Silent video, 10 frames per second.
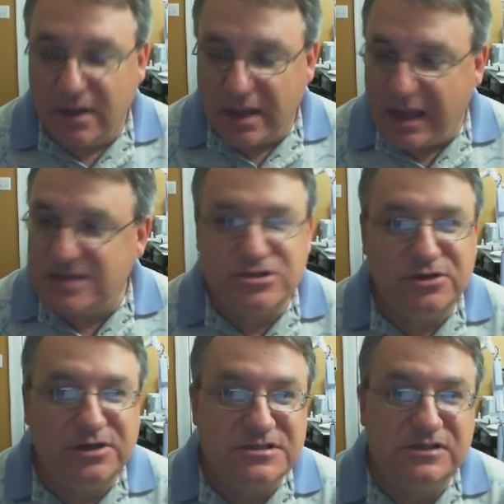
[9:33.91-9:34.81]
as you
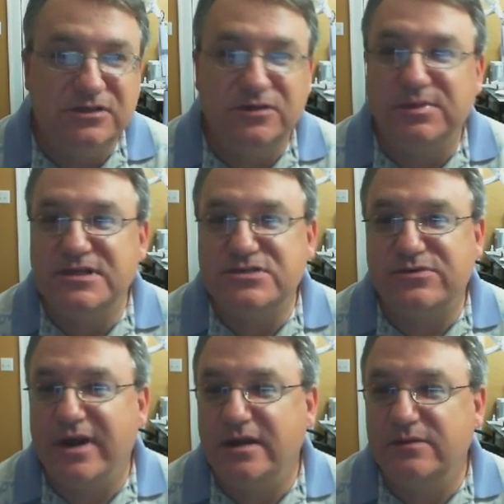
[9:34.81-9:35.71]
continue to please
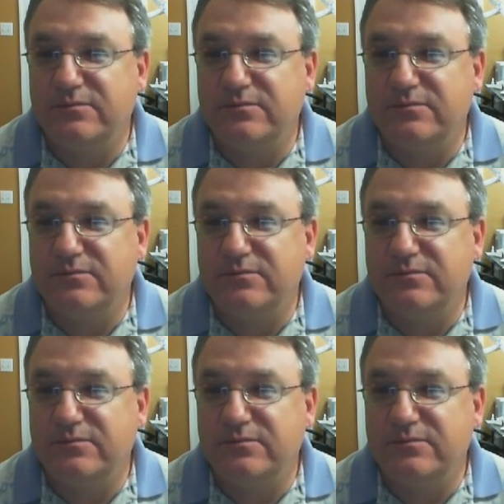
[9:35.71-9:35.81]
rate,